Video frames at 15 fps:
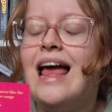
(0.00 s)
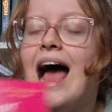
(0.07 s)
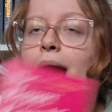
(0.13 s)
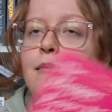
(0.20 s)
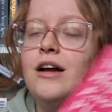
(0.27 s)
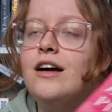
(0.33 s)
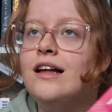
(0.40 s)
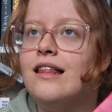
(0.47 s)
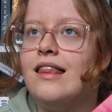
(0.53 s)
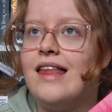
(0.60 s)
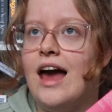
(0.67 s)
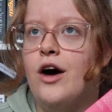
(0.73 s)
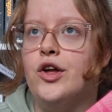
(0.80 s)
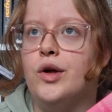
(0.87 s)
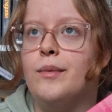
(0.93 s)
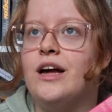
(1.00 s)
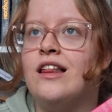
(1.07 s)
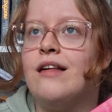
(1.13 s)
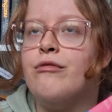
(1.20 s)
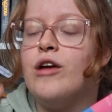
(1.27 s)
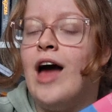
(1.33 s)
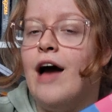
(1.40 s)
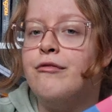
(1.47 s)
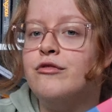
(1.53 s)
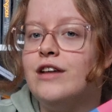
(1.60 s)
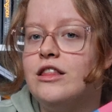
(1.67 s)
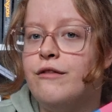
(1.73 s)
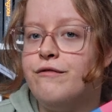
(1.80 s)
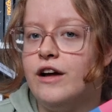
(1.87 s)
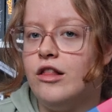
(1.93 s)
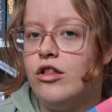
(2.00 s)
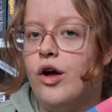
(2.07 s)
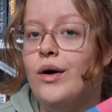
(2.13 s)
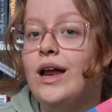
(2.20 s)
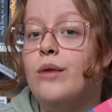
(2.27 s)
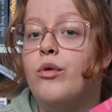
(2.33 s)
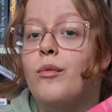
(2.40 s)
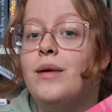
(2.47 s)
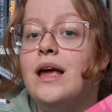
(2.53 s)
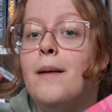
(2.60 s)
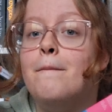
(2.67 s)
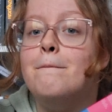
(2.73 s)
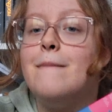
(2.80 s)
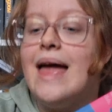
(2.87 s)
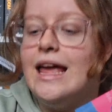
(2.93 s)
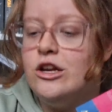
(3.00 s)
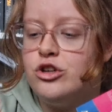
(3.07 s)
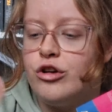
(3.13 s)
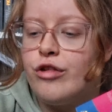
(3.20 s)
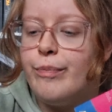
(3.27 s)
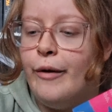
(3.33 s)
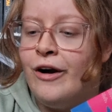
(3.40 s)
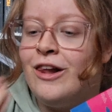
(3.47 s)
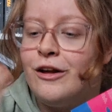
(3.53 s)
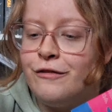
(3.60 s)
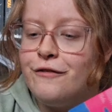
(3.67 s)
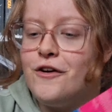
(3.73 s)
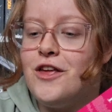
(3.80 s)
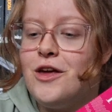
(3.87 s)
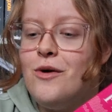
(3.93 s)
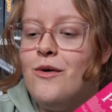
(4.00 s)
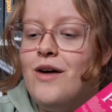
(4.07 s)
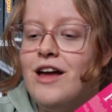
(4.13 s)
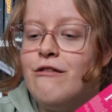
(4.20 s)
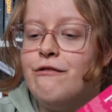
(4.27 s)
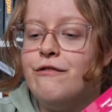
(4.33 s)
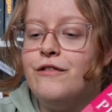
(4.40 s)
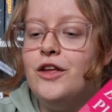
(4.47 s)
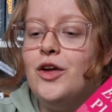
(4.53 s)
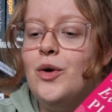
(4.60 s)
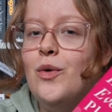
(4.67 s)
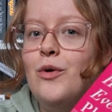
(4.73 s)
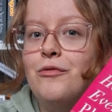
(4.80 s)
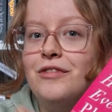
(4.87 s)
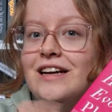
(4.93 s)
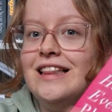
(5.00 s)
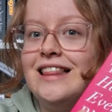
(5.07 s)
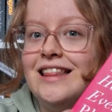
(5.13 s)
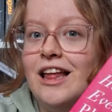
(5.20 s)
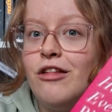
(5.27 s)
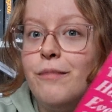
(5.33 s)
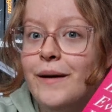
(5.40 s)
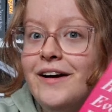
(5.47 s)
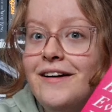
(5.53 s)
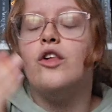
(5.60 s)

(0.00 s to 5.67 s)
I'm not going to tell you because if you haven't read The Friend Zone, it will be a major spoiler for you if you read this book.